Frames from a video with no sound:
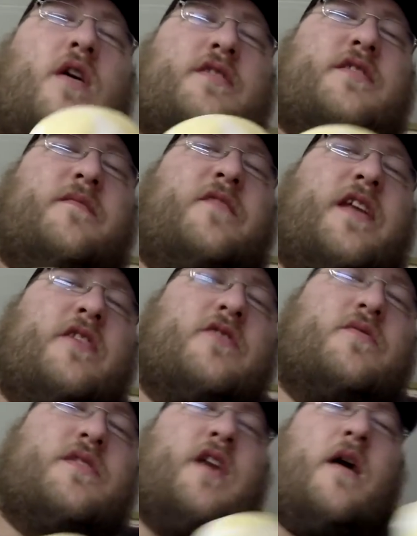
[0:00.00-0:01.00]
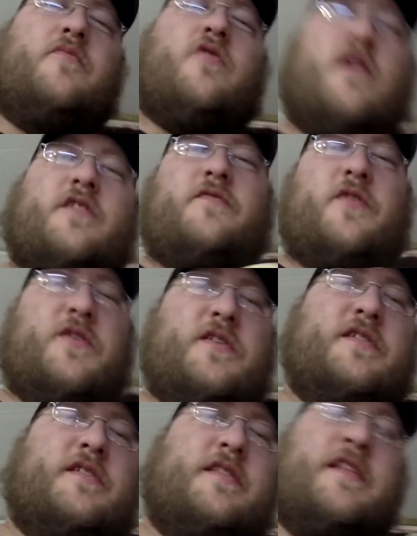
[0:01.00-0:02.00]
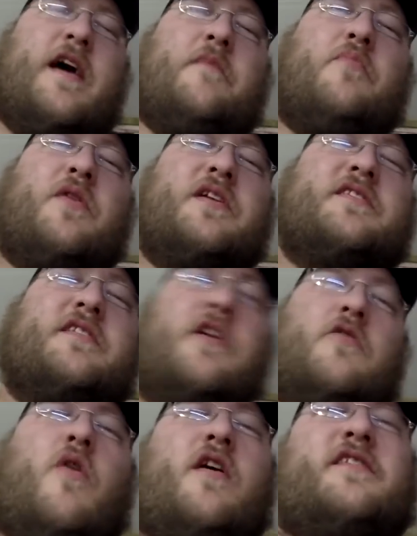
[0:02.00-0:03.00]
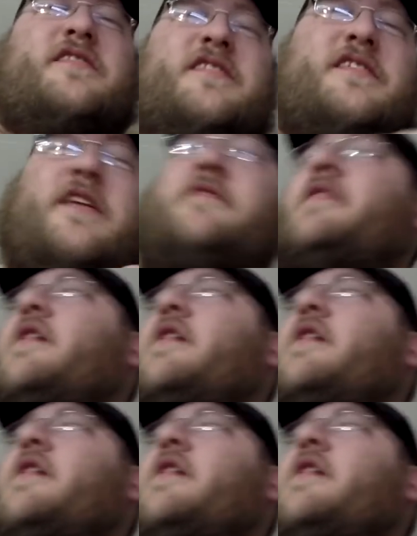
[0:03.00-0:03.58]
watched some videos with Tom Crutchfield and that breeds iguanas and stuff.